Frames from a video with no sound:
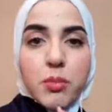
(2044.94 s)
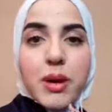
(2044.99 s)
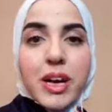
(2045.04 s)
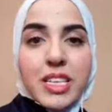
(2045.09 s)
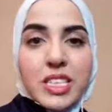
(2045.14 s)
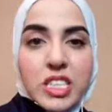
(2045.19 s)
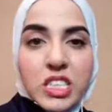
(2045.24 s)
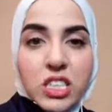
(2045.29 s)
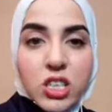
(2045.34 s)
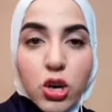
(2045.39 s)

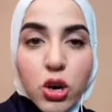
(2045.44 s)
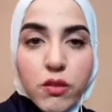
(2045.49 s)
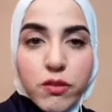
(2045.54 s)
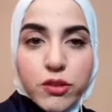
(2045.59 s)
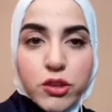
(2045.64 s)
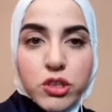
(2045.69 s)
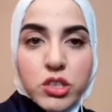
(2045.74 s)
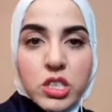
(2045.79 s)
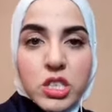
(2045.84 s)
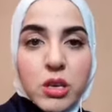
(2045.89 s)
capacity of
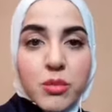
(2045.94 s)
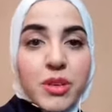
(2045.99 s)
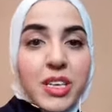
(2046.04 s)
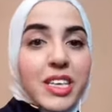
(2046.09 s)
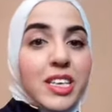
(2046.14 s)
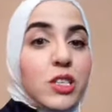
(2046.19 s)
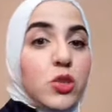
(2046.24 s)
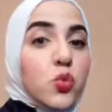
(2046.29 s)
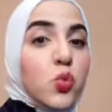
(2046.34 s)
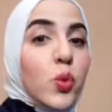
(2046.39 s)
your
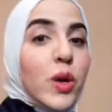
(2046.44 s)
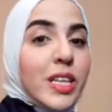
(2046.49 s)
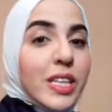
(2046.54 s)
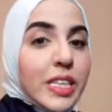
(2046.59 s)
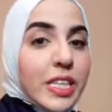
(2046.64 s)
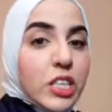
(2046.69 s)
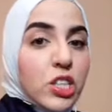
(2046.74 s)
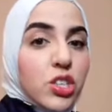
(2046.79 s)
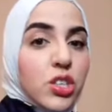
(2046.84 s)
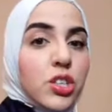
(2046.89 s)
stomach is
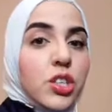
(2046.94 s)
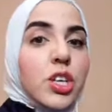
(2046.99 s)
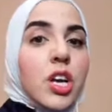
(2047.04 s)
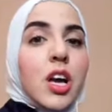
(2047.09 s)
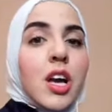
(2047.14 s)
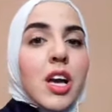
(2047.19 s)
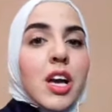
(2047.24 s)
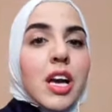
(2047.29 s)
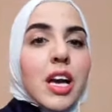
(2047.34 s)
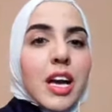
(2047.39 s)
one liter
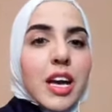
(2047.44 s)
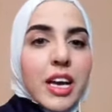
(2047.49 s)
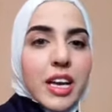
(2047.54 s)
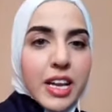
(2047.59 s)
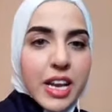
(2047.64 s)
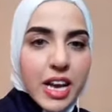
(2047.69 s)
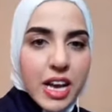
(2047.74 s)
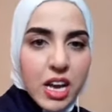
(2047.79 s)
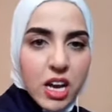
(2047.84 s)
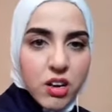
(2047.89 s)

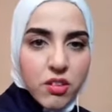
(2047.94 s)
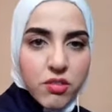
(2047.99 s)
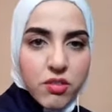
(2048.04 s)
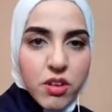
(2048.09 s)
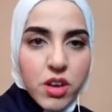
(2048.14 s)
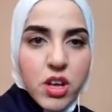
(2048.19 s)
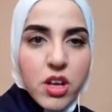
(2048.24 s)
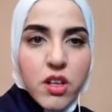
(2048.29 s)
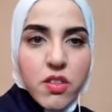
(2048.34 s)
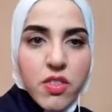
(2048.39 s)
and a
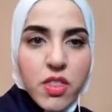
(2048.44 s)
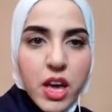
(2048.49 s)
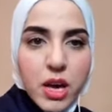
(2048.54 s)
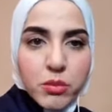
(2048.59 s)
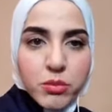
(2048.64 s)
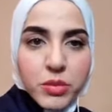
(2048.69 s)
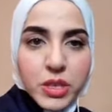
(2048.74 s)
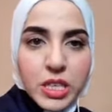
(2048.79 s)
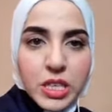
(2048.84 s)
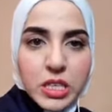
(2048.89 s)
half.
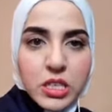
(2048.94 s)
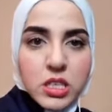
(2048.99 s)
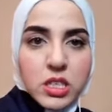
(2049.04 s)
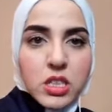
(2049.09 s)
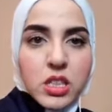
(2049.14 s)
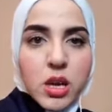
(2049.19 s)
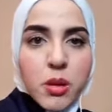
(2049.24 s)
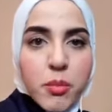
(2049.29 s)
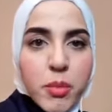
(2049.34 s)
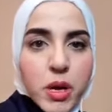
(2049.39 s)
That
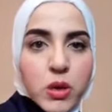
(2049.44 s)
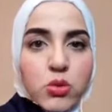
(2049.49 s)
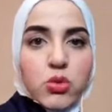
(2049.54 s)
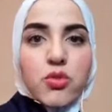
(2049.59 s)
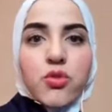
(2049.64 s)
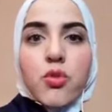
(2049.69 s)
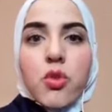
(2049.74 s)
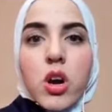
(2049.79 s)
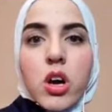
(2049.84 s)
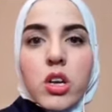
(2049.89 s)
means the amount
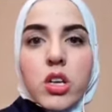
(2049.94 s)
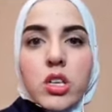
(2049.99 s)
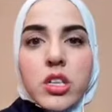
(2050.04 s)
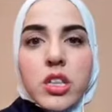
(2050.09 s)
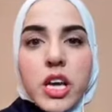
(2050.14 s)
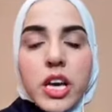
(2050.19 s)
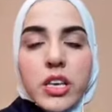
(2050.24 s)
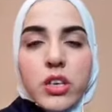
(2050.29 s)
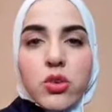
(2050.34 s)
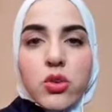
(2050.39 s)
of water
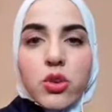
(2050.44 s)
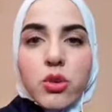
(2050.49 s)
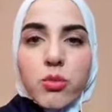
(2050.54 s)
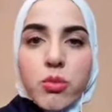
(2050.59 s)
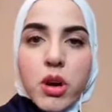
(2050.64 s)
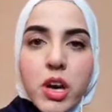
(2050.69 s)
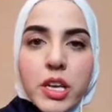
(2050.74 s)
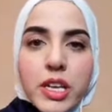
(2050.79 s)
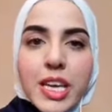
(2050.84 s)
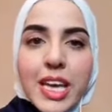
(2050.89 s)
that your
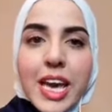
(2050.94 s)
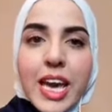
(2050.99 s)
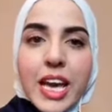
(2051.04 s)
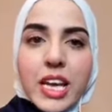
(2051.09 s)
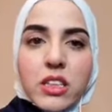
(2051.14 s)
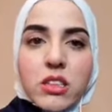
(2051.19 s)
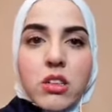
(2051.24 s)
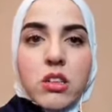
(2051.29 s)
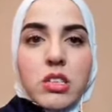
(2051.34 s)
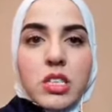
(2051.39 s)
body
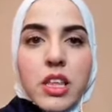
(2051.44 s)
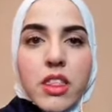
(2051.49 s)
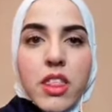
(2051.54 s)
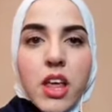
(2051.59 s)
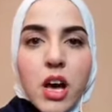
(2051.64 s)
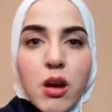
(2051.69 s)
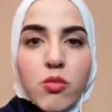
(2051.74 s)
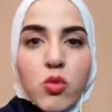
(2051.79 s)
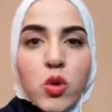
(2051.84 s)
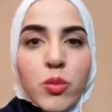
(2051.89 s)
handles at
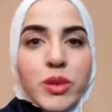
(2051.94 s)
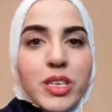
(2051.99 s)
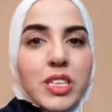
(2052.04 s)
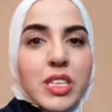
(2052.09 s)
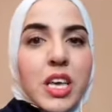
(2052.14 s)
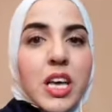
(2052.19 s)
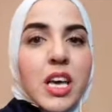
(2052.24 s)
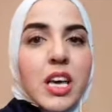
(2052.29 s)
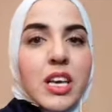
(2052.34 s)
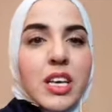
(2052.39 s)
that
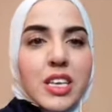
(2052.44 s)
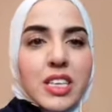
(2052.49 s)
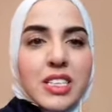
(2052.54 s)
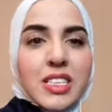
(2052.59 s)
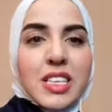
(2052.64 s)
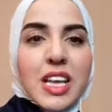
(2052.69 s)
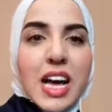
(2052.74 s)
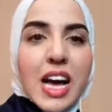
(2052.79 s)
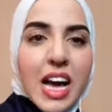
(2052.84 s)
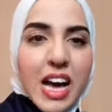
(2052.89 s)
moment
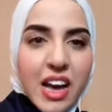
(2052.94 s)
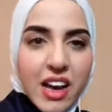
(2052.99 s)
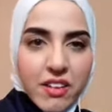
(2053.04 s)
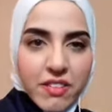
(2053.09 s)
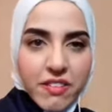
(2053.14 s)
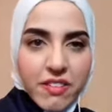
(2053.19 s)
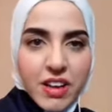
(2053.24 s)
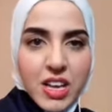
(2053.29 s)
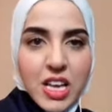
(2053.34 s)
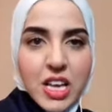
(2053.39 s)
is
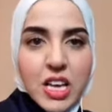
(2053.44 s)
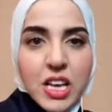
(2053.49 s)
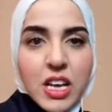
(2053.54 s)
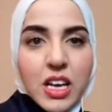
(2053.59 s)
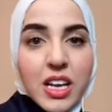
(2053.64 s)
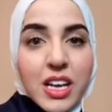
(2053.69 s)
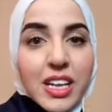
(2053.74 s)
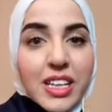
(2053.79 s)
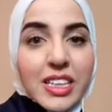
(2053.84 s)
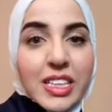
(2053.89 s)
half
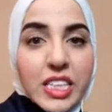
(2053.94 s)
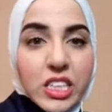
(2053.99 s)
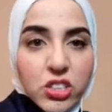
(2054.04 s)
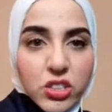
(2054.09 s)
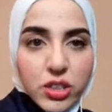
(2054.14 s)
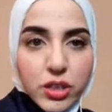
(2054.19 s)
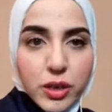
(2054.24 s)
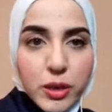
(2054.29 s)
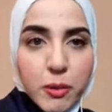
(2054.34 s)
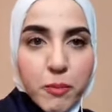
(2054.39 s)
a
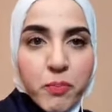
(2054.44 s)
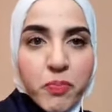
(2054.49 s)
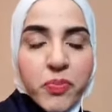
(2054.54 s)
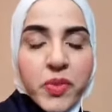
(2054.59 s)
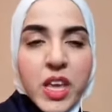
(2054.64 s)
liter.